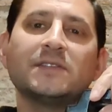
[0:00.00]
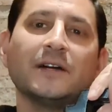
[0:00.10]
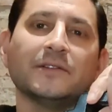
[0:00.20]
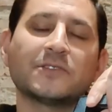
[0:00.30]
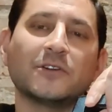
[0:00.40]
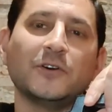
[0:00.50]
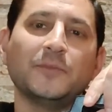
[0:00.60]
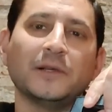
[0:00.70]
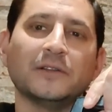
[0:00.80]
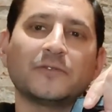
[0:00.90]
this
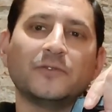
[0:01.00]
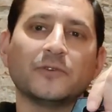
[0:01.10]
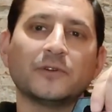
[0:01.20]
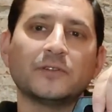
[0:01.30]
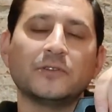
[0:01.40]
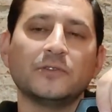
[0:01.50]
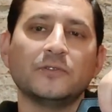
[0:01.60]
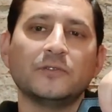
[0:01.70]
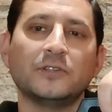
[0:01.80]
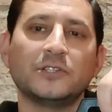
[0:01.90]
telescope. I look forward
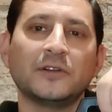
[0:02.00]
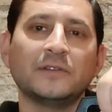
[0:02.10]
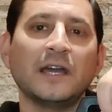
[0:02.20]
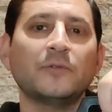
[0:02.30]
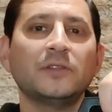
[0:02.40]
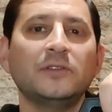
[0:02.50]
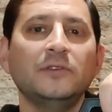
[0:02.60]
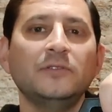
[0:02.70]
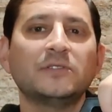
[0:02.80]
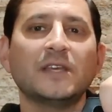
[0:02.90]
to, to sharing that with
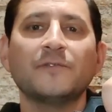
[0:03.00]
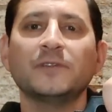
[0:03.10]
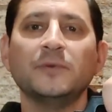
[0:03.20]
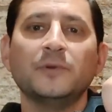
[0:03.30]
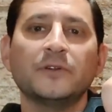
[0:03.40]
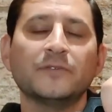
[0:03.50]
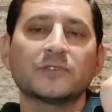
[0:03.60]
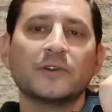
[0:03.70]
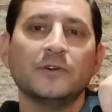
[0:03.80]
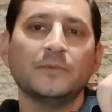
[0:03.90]
you. It's definitely a beautiful
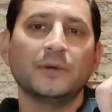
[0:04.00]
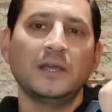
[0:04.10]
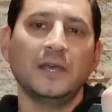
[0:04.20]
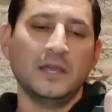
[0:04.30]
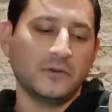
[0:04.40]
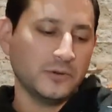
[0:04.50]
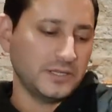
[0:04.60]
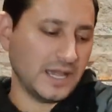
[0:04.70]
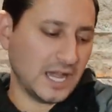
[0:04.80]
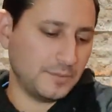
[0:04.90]
scope.
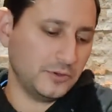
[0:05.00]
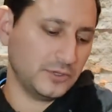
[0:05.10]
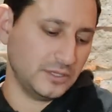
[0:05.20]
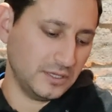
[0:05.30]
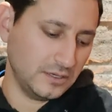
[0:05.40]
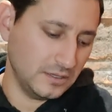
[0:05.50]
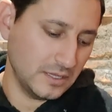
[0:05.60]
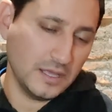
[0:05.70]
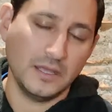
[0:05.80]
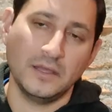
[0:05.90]
Really happy with it.
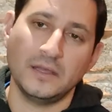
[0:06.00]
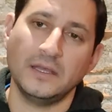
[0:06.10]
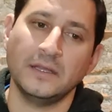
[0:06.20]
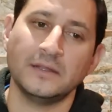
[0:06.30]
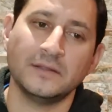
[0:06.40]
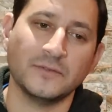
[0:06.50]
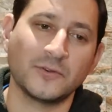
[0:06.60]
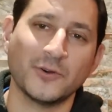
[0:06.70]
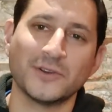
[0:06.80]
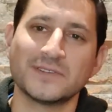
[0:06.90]
And
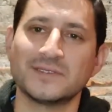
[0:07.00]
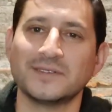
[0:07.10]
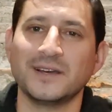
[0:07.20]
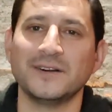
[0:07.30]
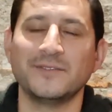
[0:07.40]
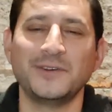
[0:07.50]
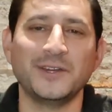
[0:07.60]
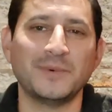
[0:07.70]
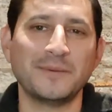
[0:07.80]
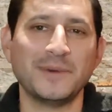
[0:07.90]
of course, I'll have a
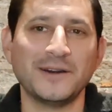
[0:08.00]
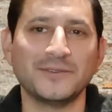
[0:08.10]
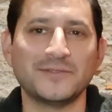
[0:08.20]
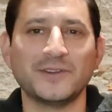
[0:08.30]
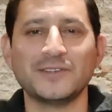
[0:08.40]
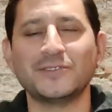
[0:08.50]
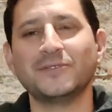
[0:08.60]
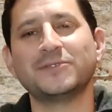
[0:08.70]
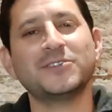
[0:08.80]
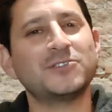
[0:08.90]
video on my mount very
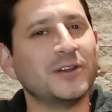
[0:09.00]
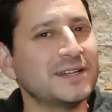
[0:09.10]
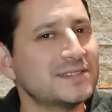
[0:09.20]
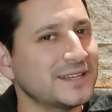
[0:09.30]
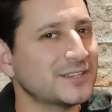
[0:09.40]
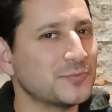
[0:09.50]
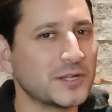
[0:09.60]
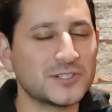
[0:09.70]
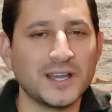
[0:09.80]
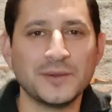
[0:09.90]
soon. Just trying to sink as
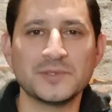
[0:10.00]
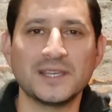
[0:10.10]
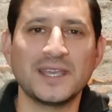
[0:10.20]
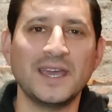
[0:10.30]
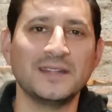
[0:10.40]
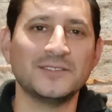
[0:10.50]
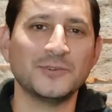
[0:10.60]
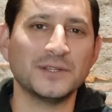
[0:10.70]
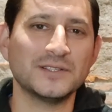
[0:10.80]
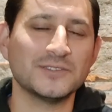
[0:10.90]
much time as I can
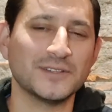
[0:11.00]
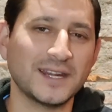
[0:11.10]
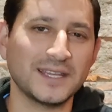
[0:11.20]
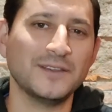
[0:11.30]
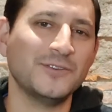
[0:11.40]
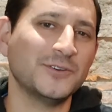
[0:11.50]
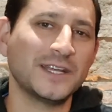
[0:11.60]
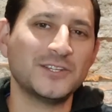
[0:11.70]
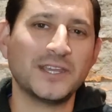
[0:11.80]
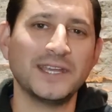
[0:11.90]
into it so that I can give you an
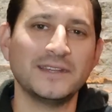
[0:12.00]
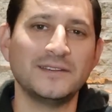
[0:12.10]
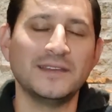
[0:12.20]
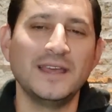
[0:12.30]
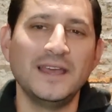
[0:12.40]
educated